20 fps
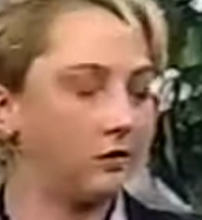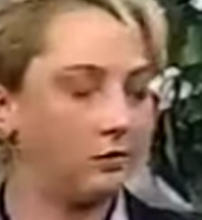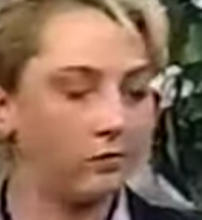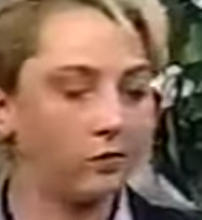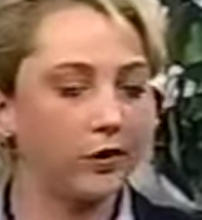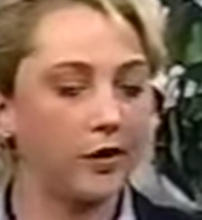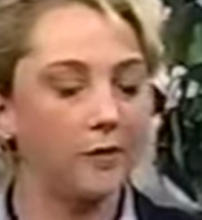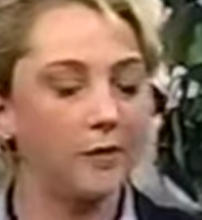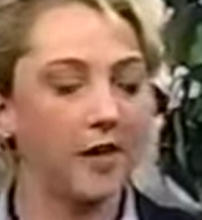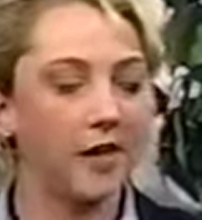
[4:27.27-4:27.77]

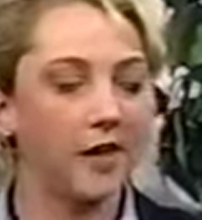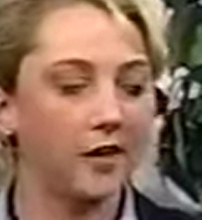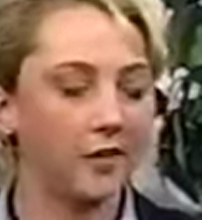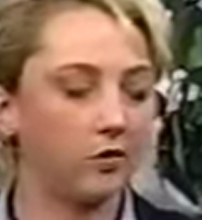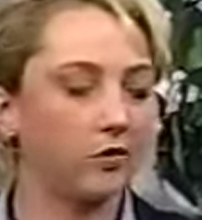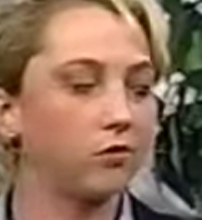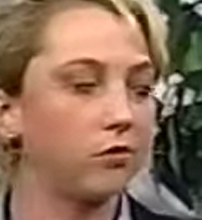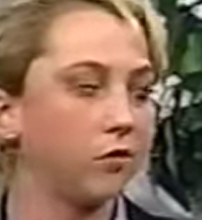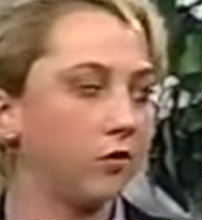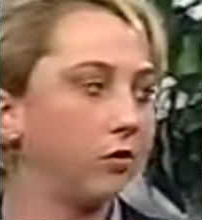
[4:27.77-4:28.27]
really make
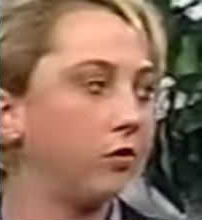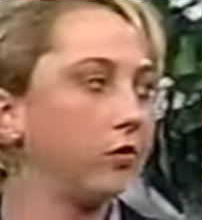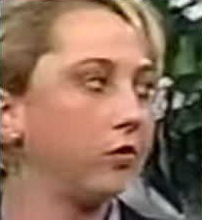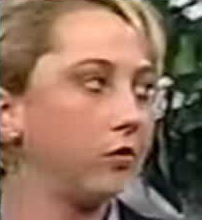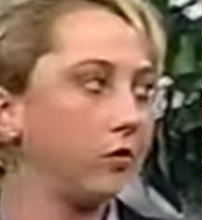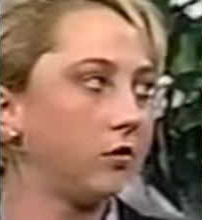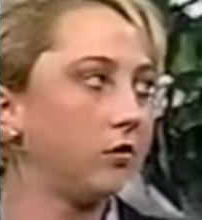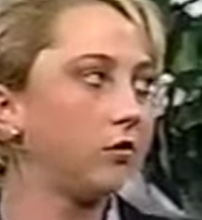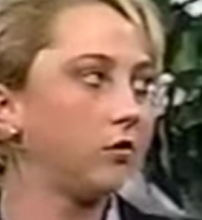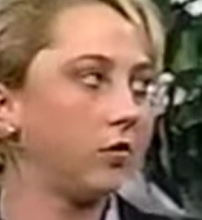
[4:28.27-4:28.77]
it through
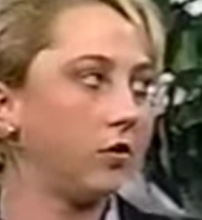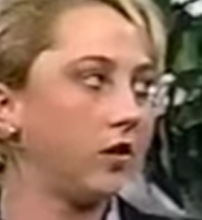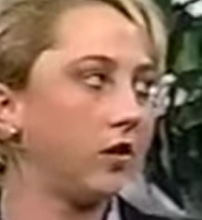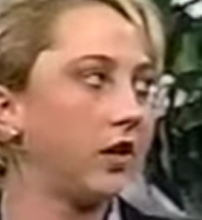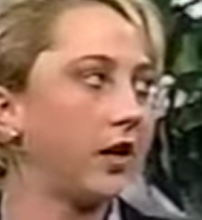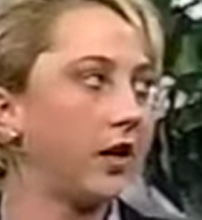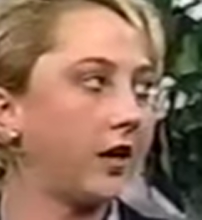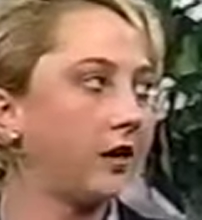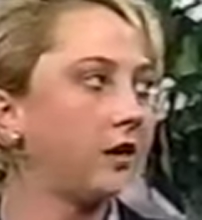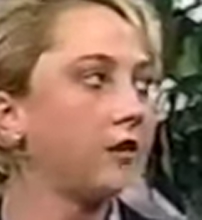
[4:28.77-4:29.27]
the
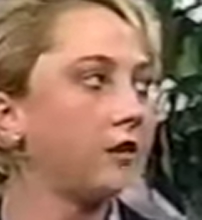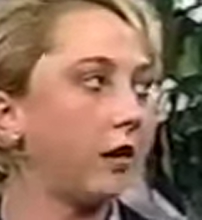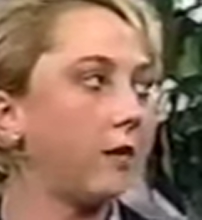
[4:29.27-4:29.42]
day.